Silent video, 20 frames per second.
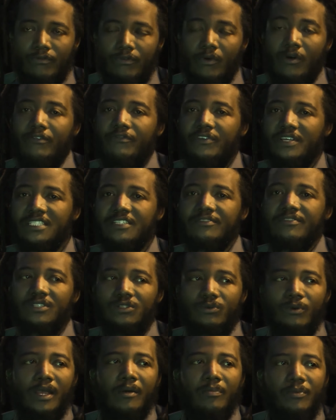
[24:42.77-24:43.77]
for a festival
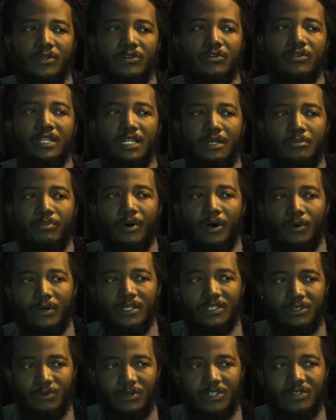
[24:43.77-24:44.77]
to happen, you need
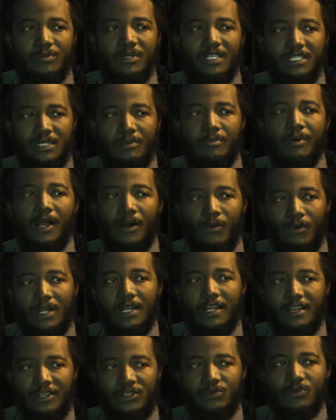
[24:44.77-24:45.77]
poets, which means the power
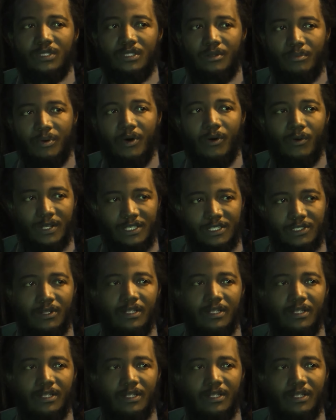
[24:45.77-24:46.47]
lays with the poets,